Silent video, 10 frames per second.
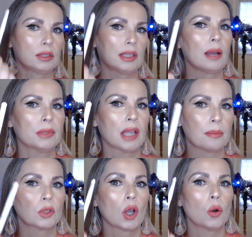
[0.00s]

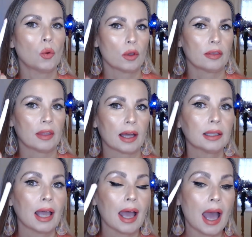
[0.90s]
sometimes with
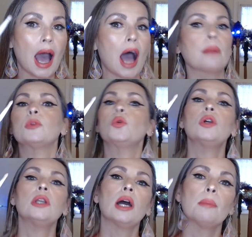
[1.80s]
that, I'm
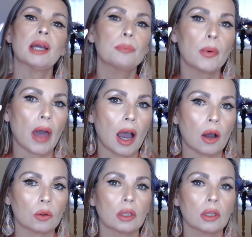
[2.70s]
doing my brows.